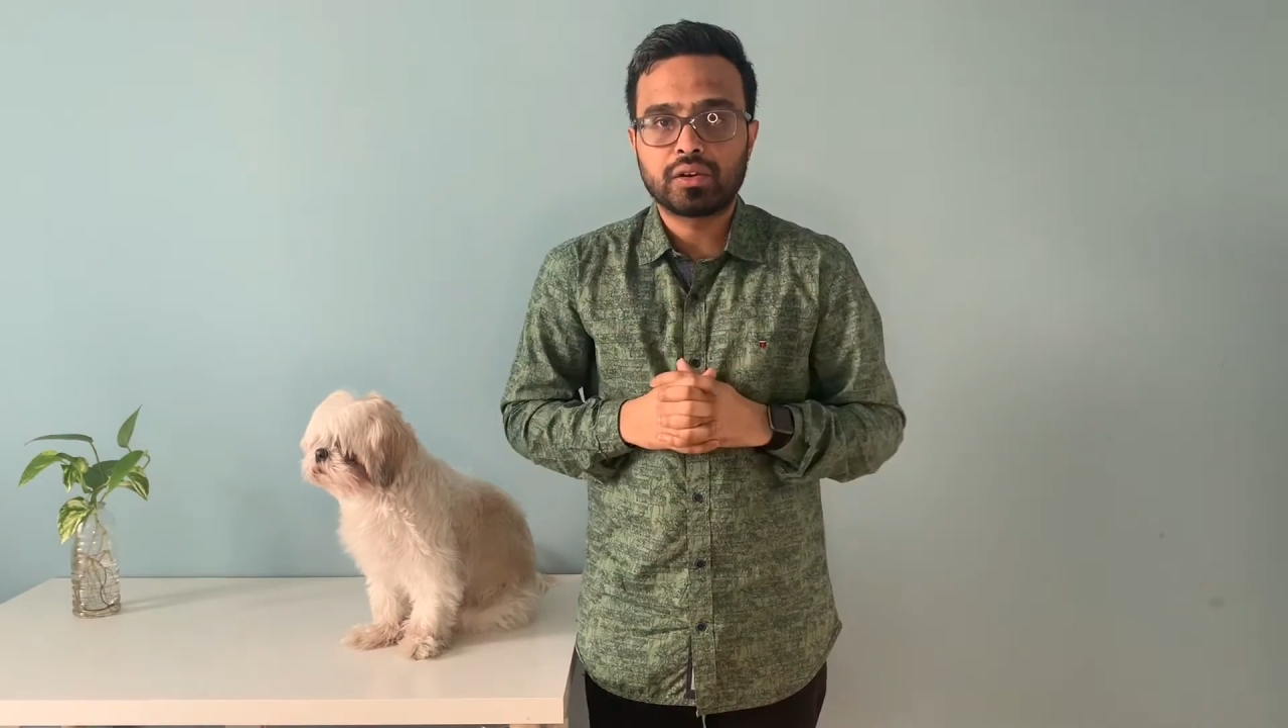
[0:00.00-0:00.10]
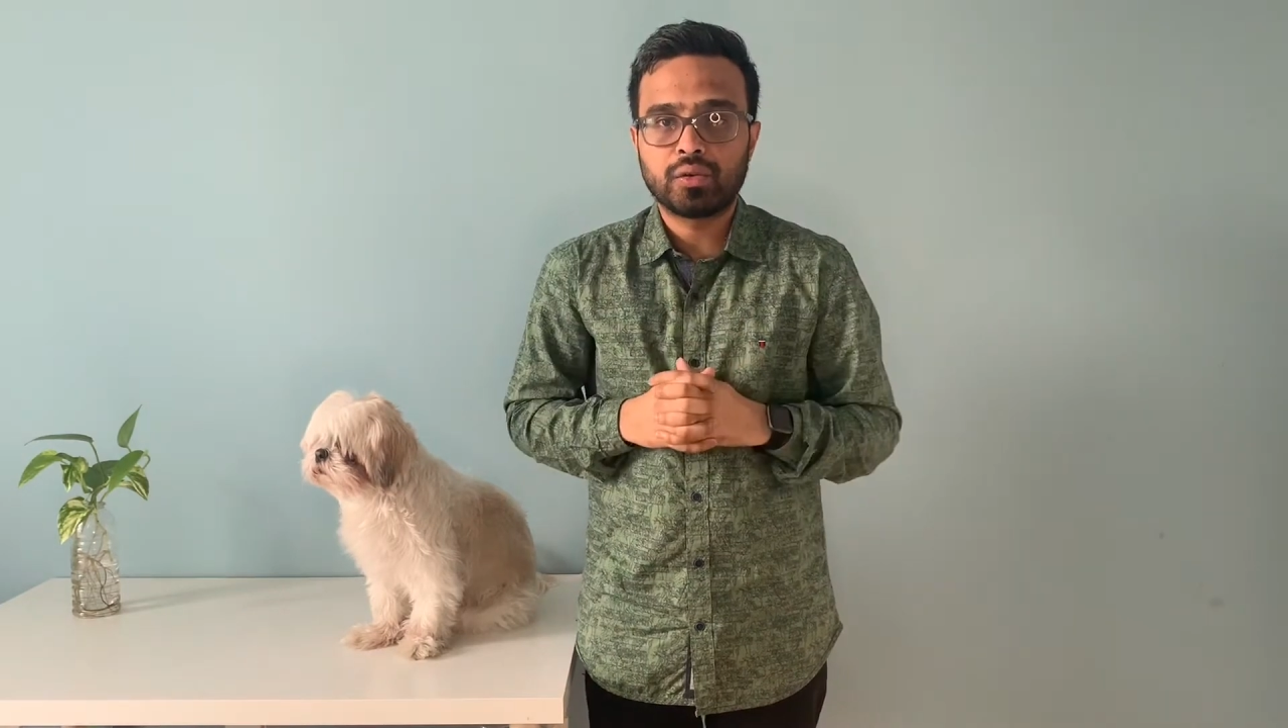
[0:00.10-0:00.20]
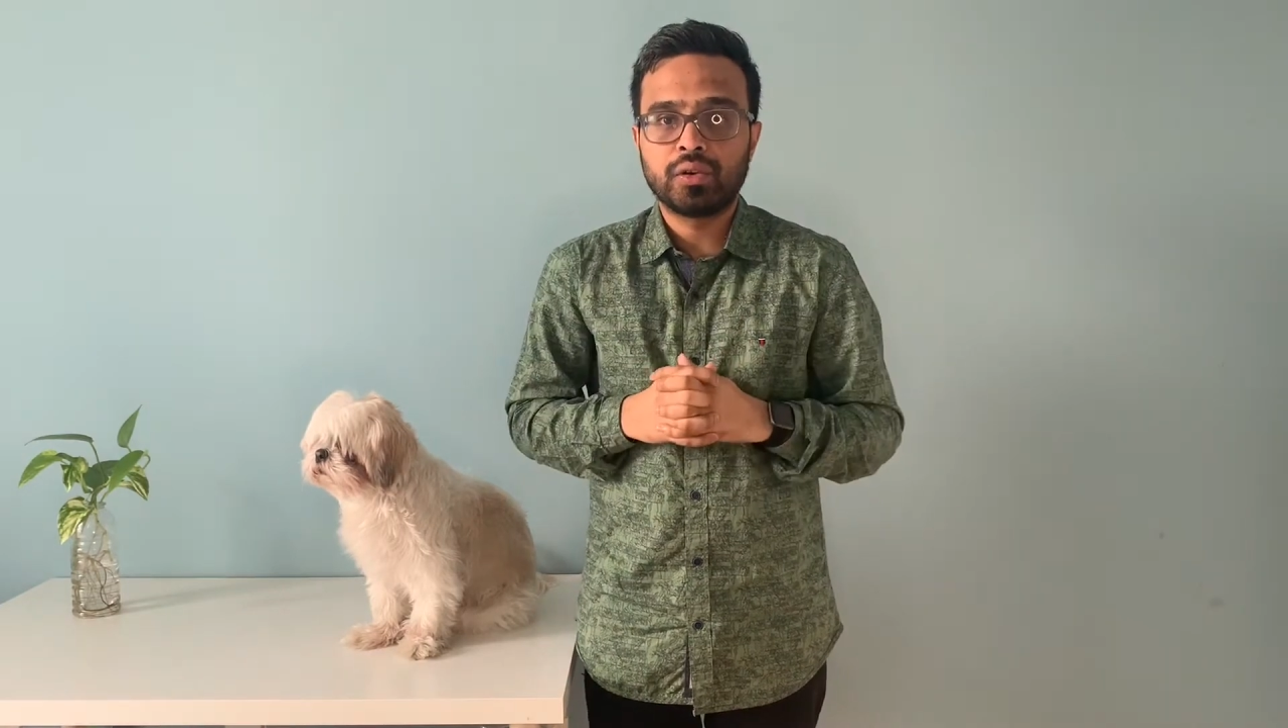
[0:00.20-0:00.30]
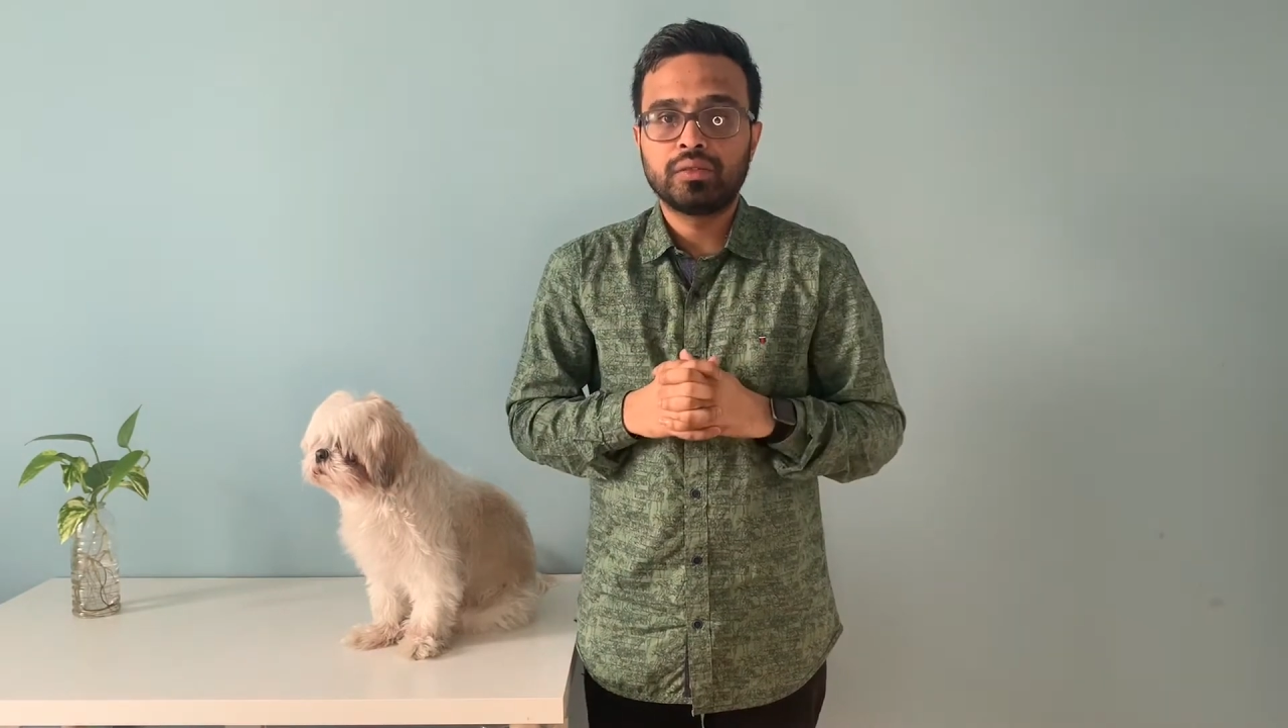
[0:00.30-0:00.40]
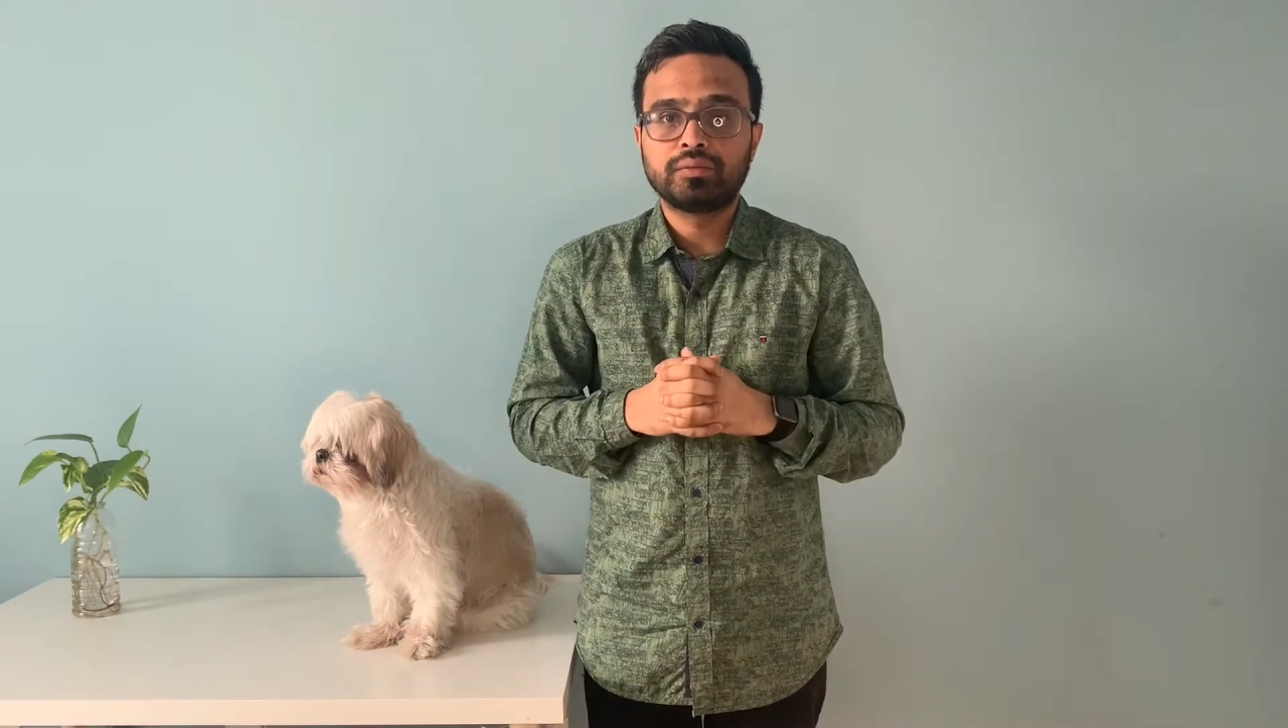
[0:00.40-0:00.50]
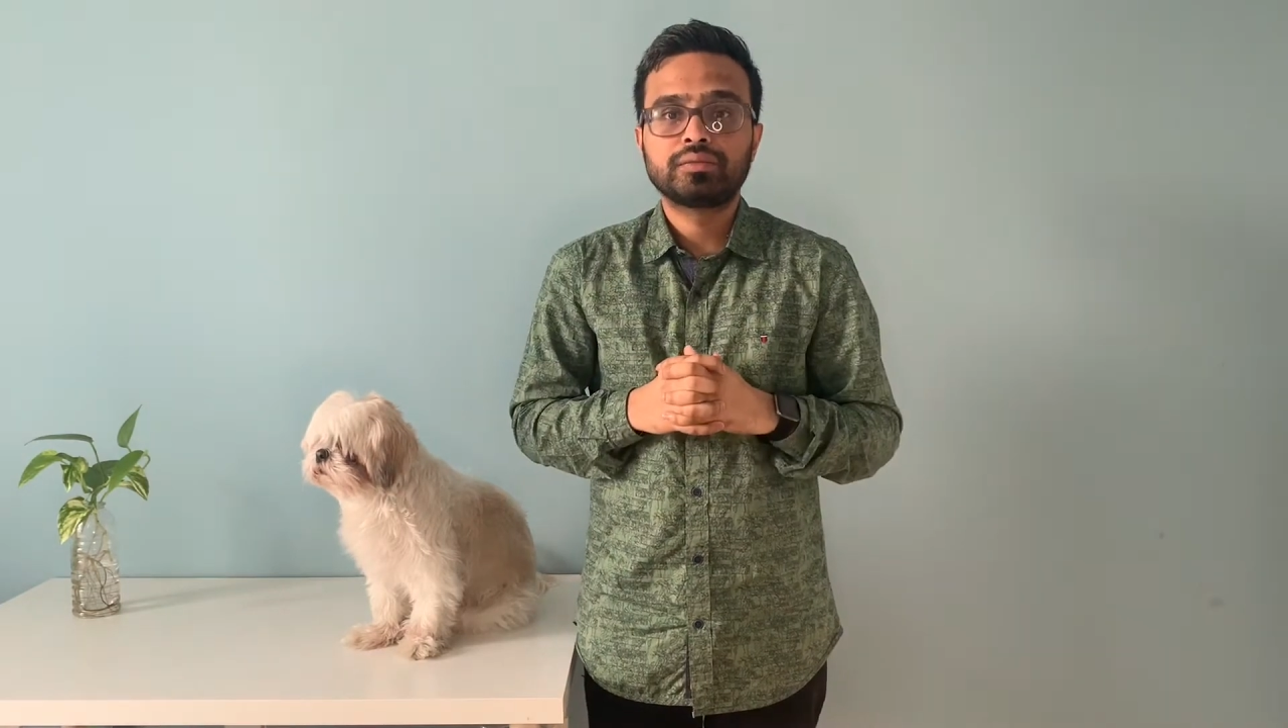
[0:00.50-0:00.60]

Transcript: role.